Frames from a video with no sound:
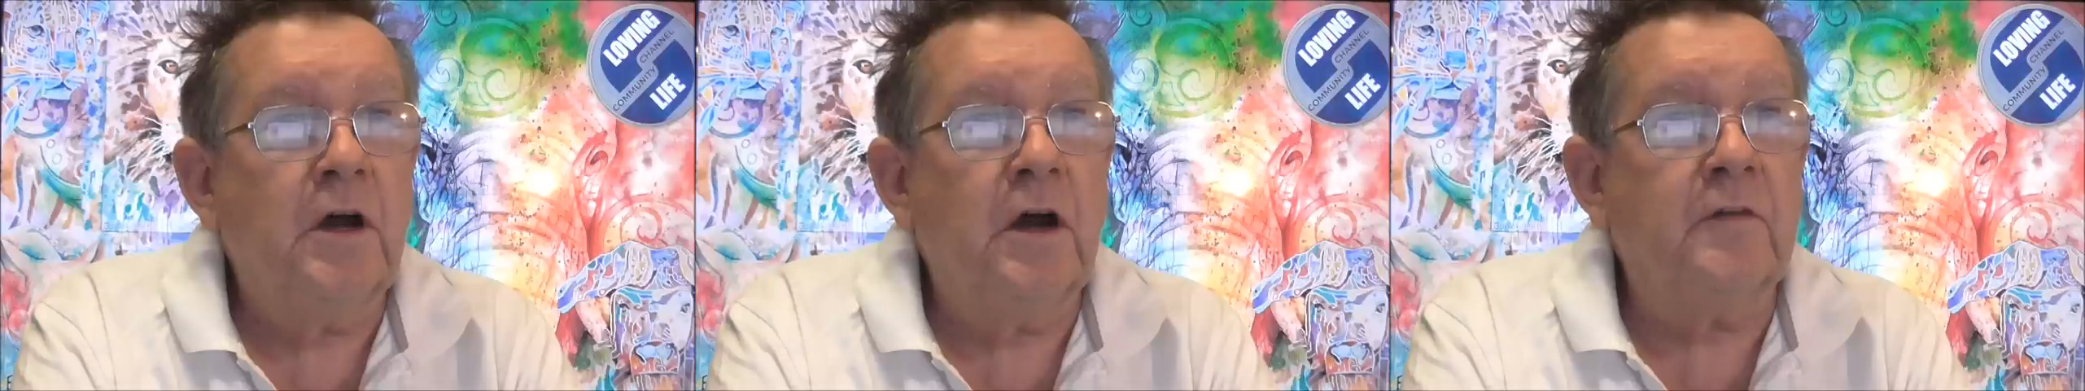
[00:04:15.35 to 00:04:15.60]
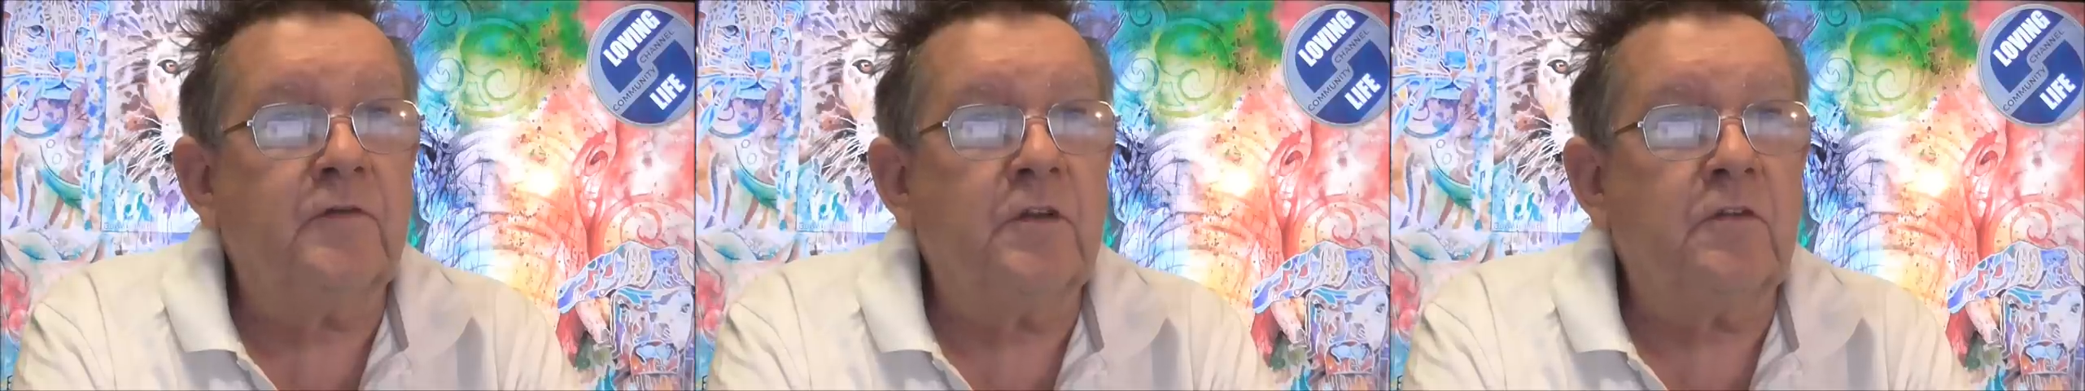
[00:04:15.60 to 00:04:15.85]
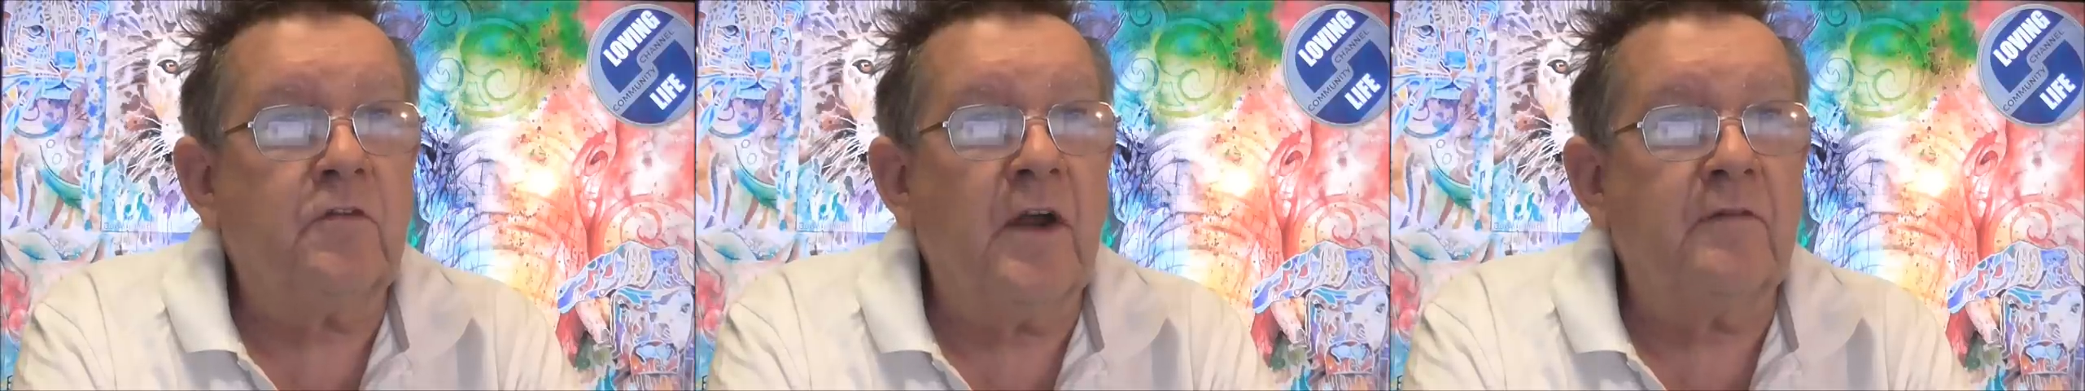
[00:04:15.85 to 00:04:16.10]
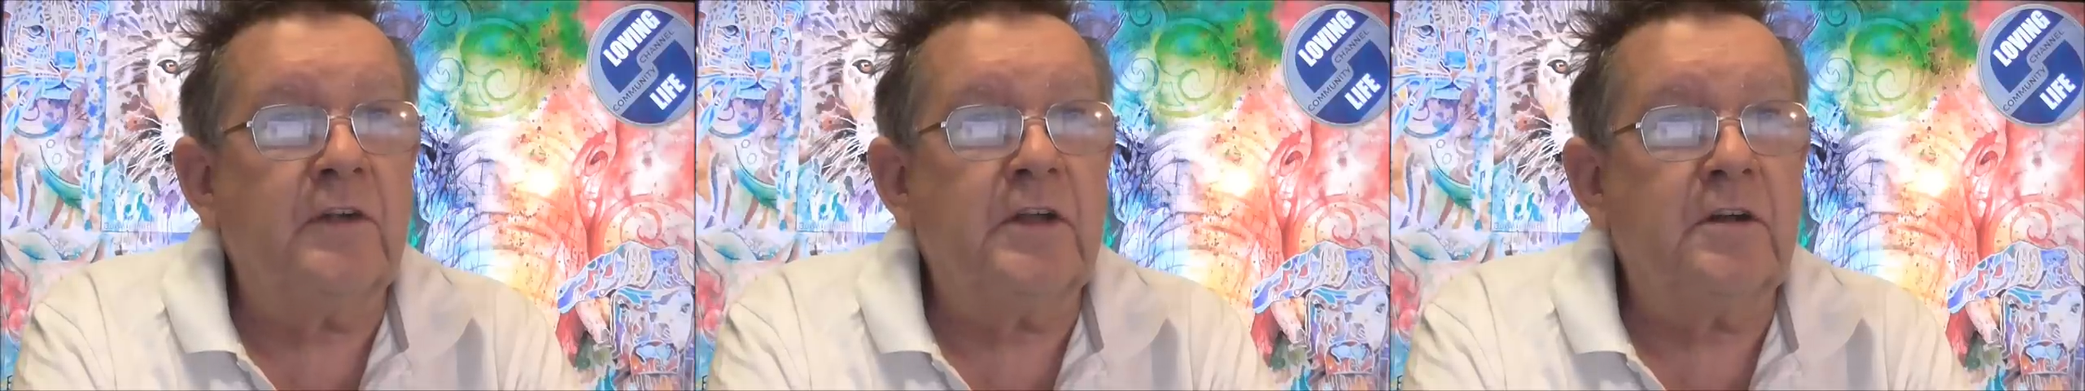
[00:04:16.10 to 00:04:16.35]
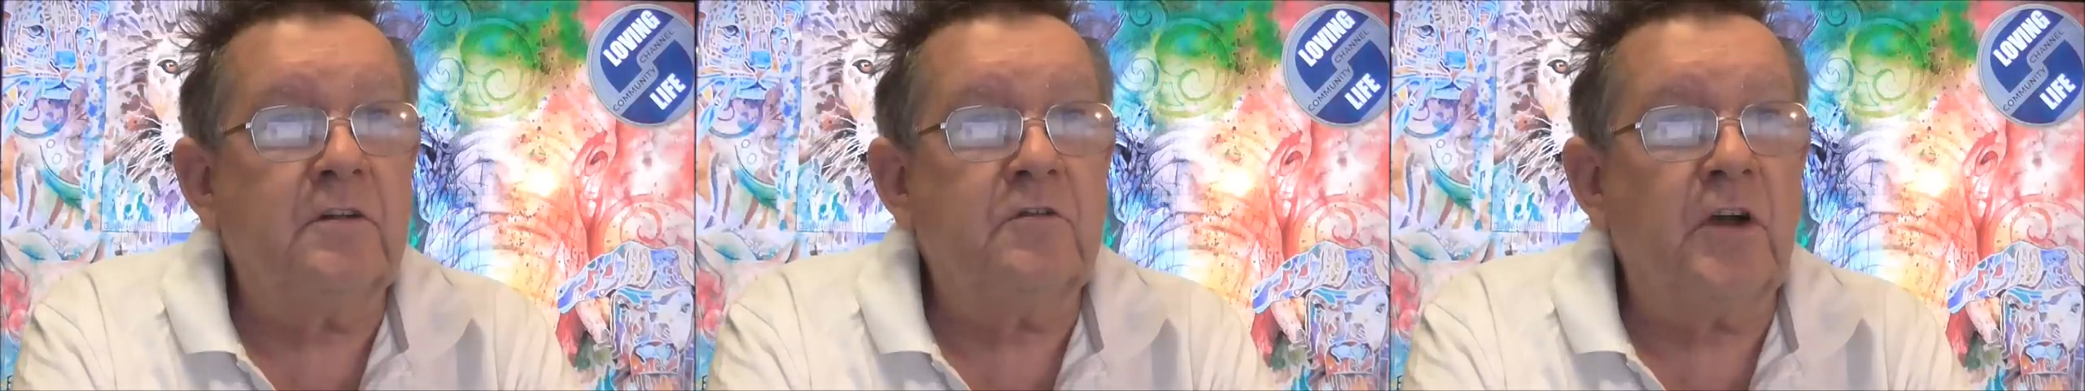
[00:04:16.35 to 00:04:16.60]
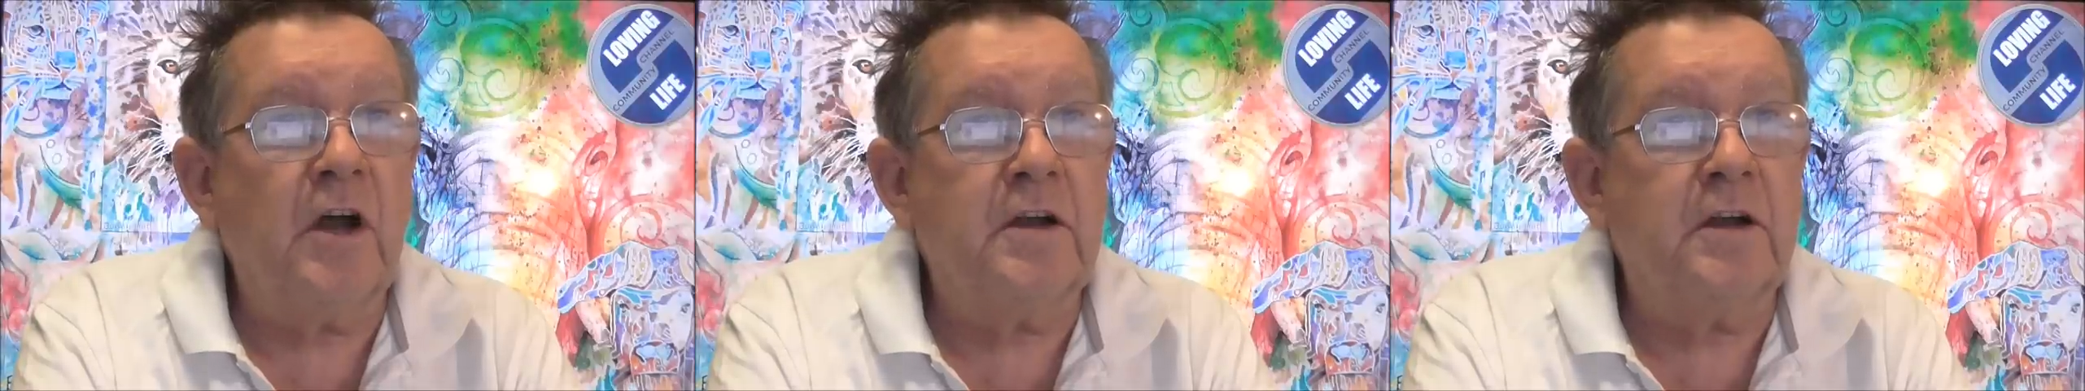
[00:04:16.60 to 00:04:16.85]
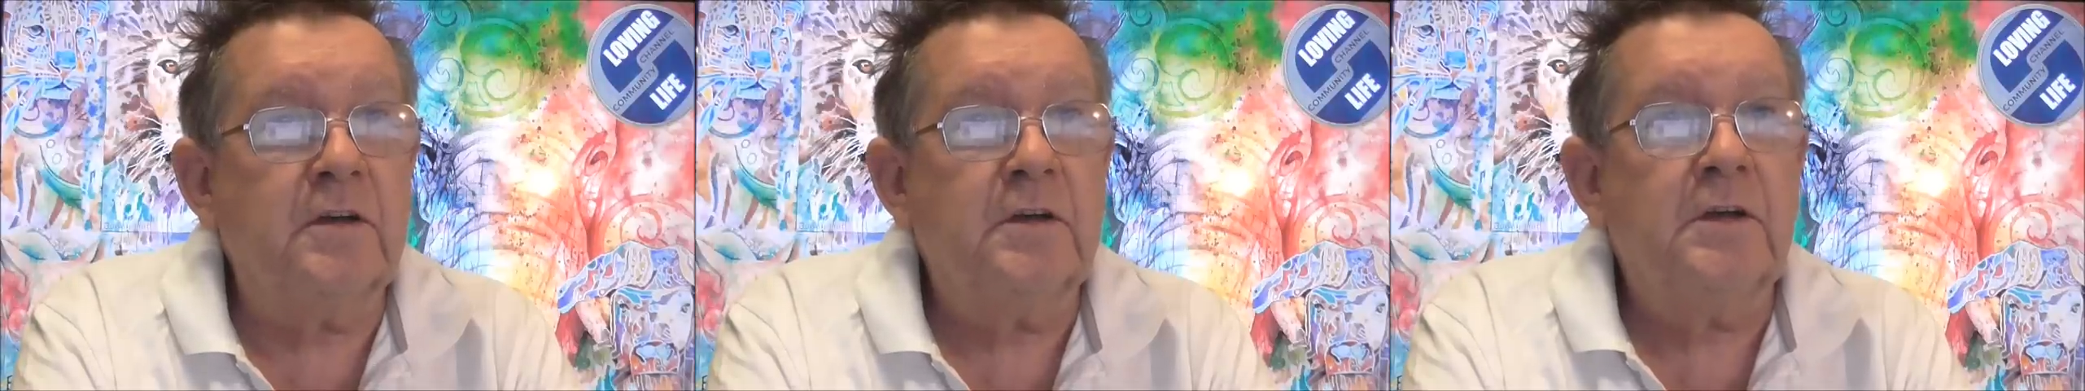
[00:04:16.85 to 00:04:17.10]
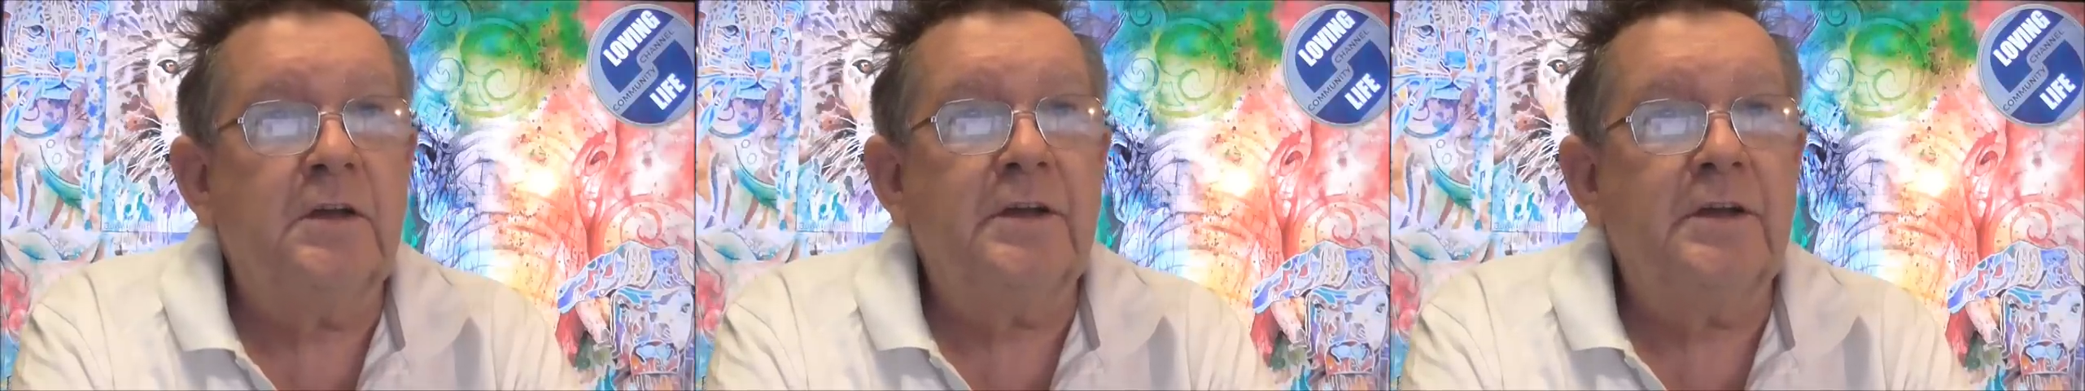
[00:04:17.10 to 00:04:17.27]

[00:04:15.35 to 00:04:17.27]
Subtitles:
after traveling in China